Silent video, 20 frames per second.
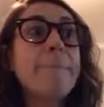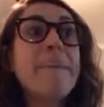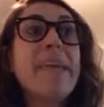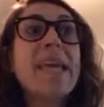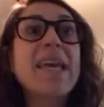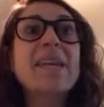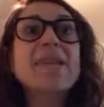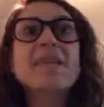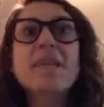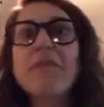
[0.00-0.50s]

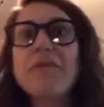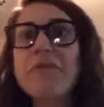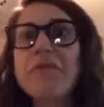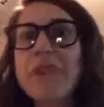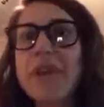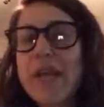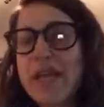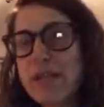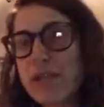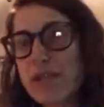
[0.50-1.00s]
because it
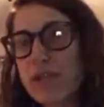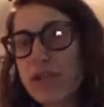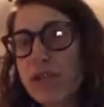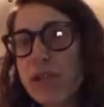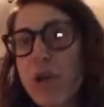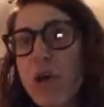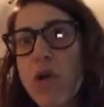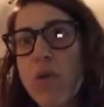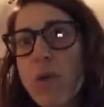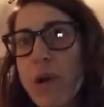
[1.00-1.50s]
fits
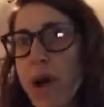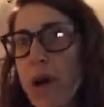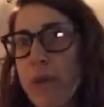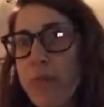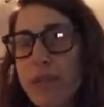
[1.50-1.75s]
so well,